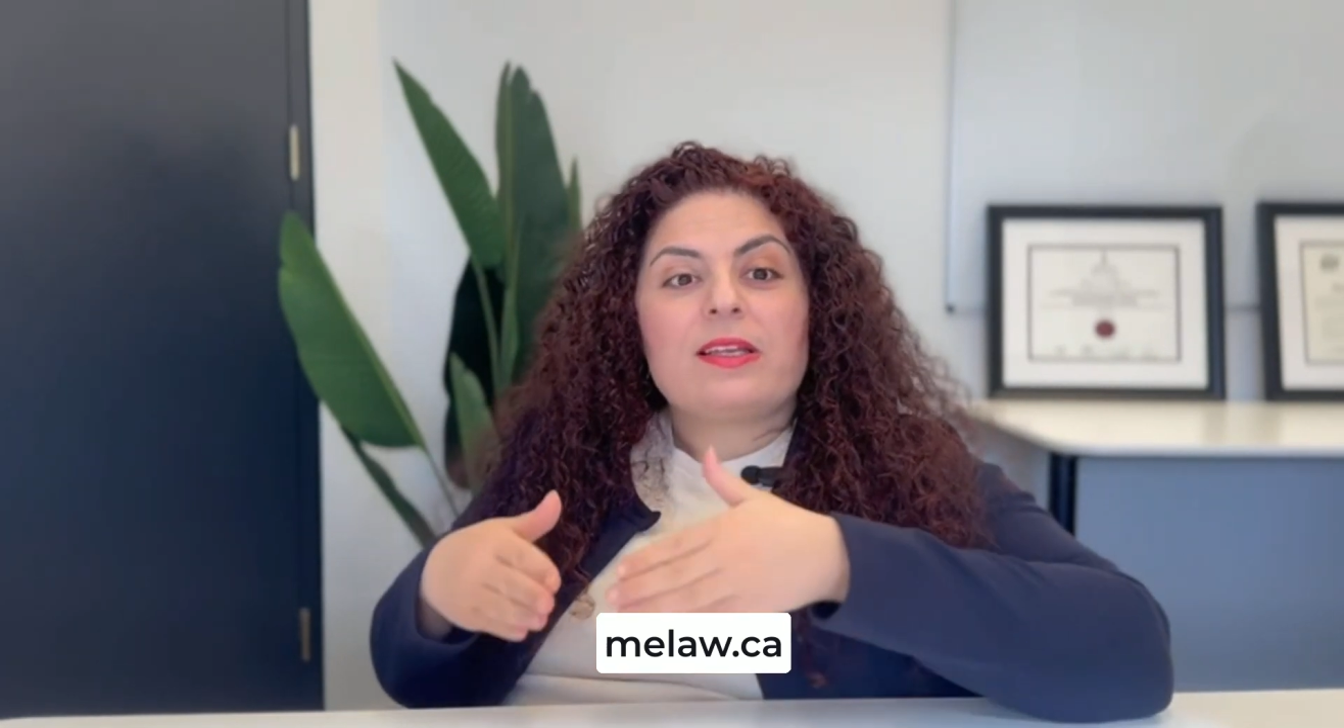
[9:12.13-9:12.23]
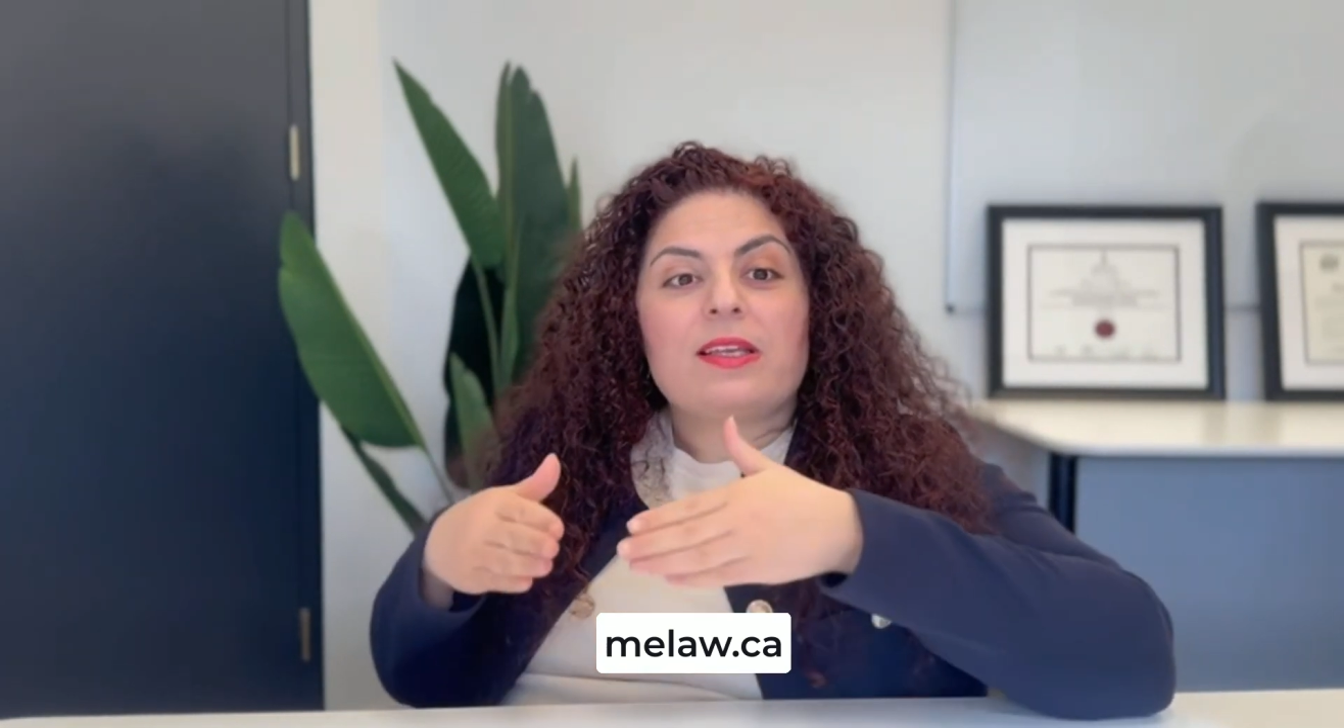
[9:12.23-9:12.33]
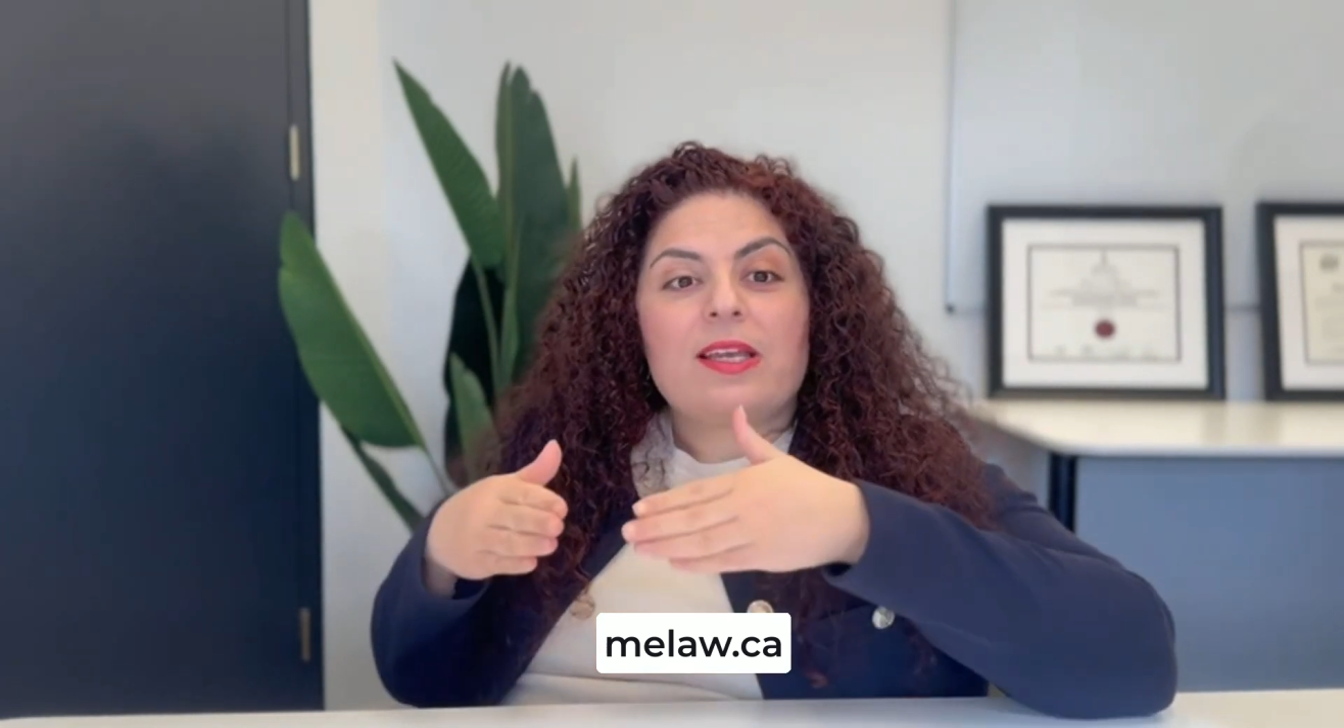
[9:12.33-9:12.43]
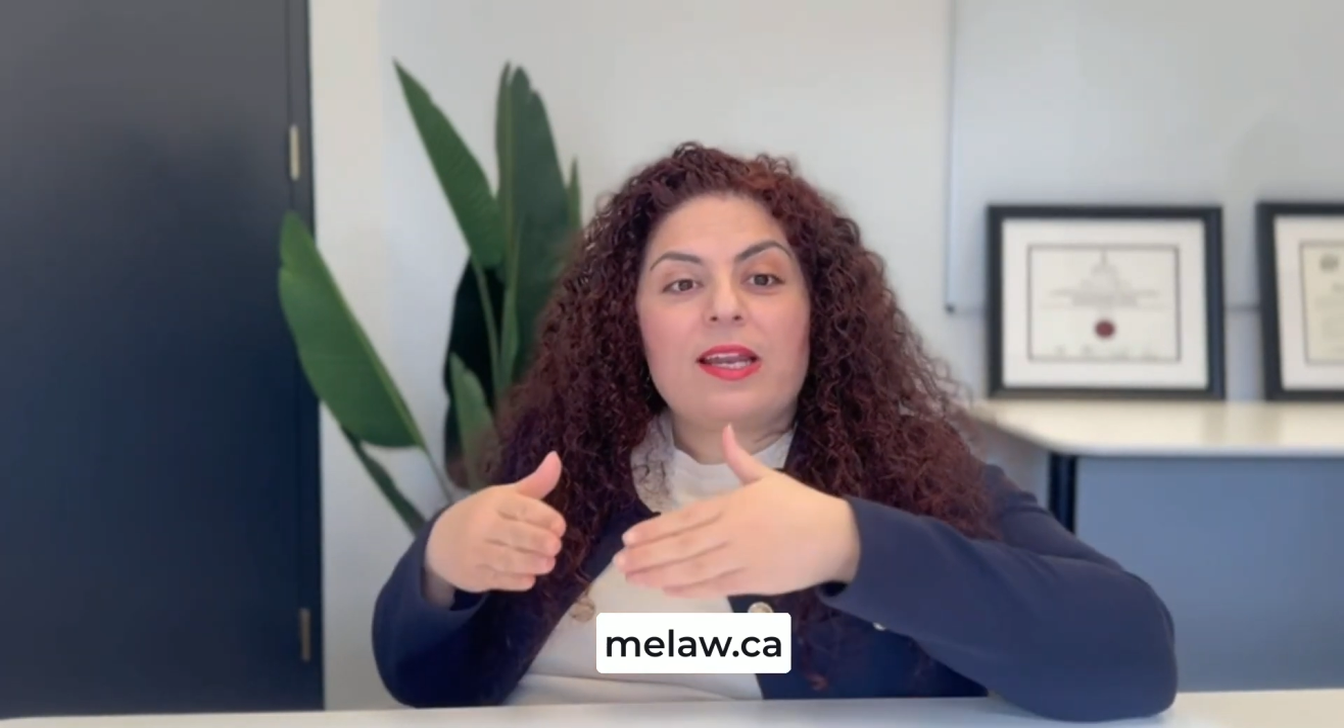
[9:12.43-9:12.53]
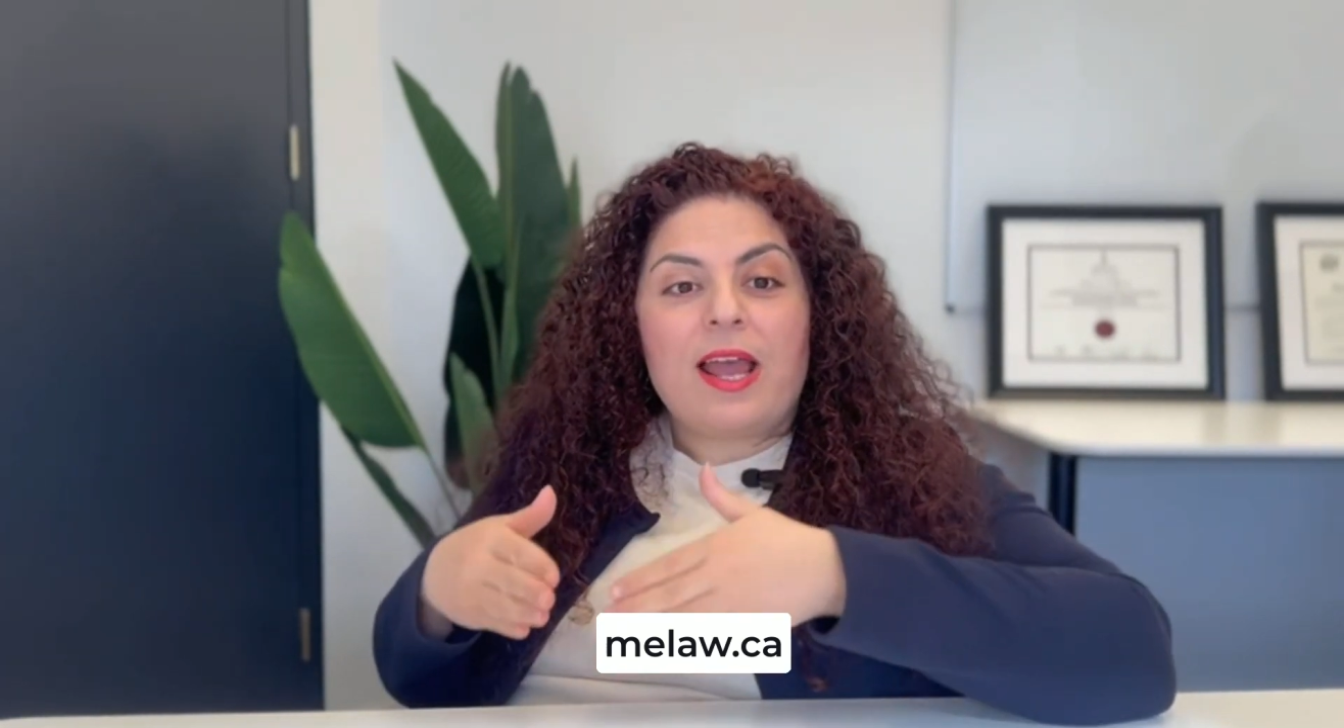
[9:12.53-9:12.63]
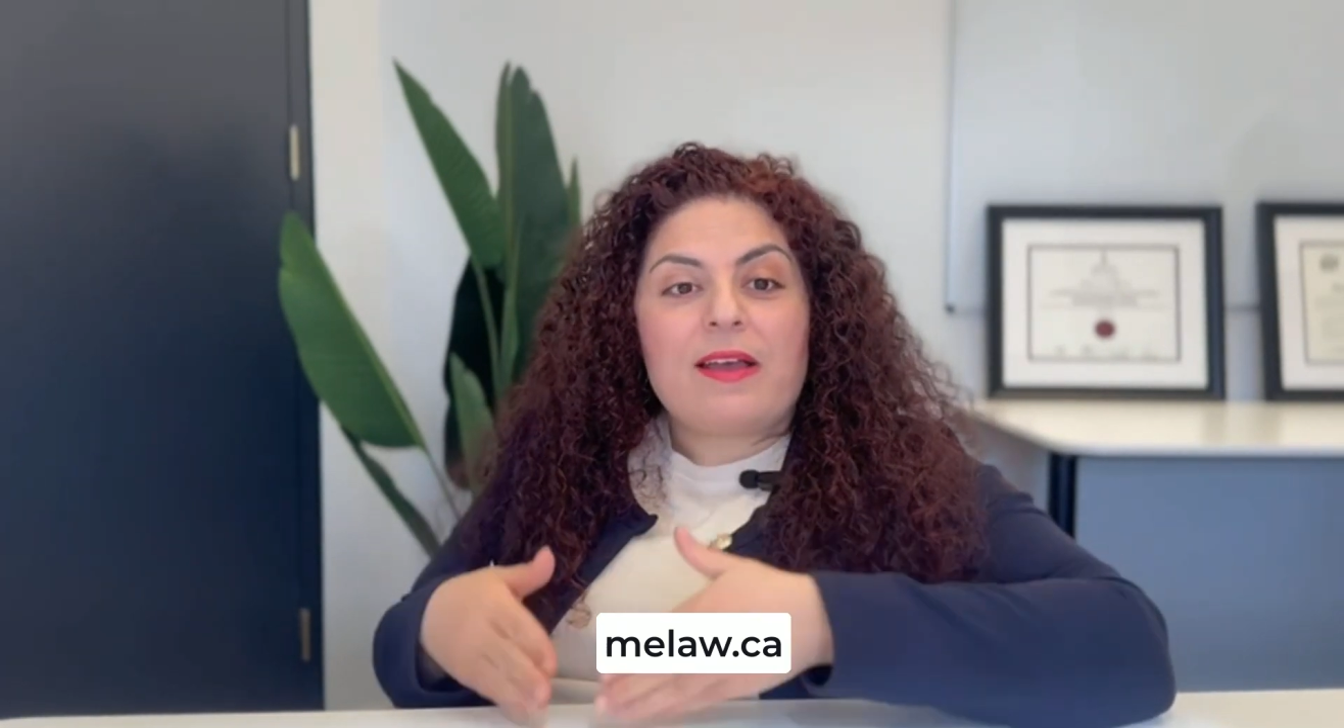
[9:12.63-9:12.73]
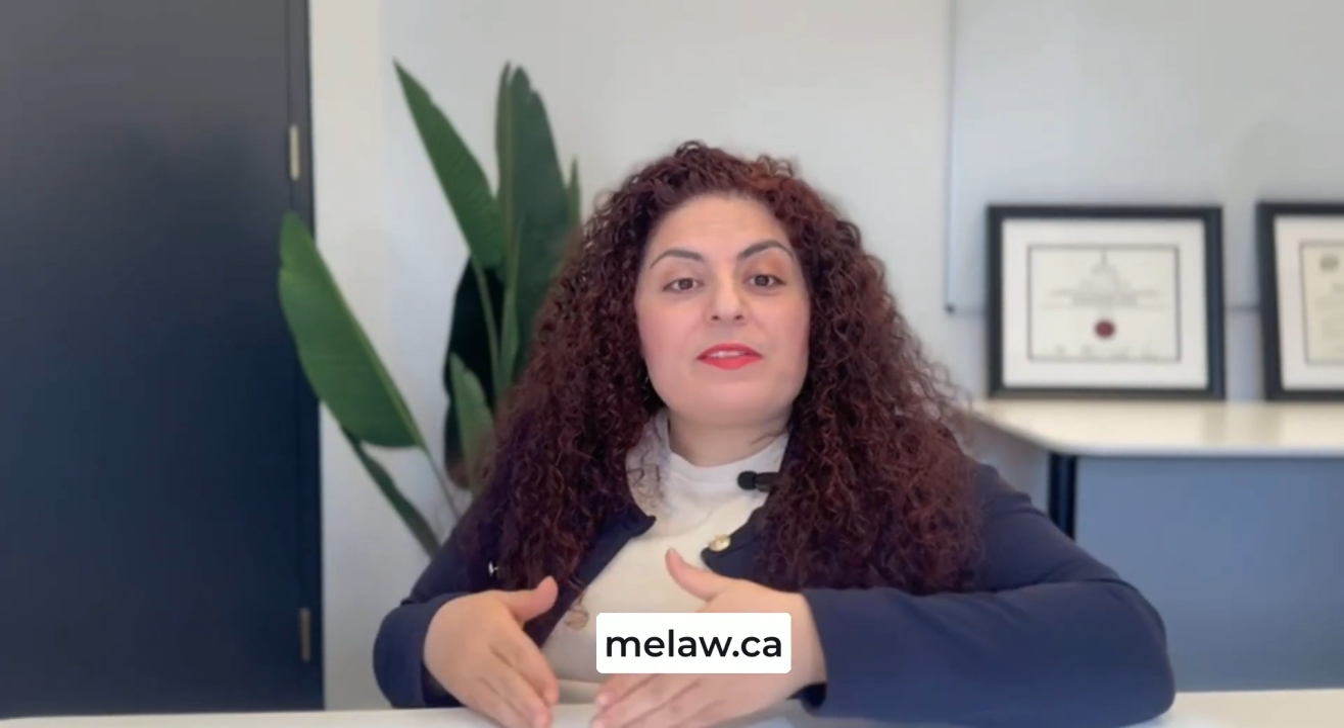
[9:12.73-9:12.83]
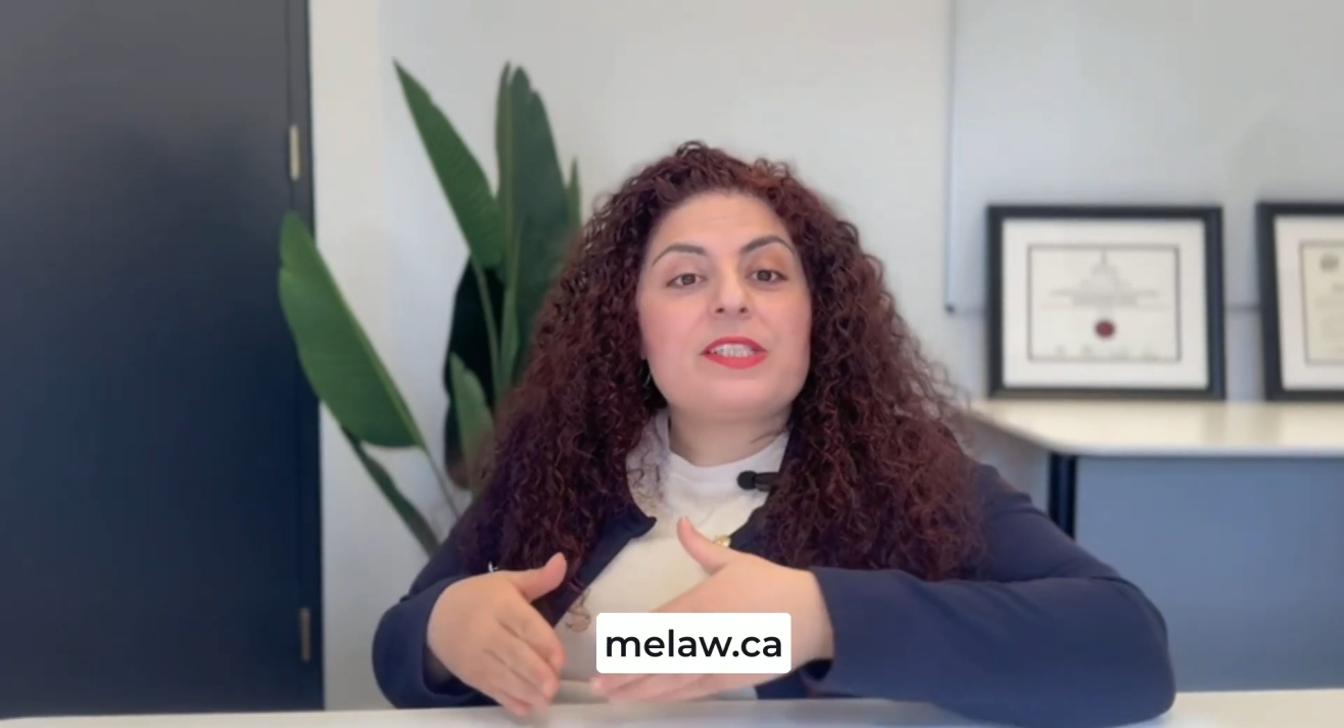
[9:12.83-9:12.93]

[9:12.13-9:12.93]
can have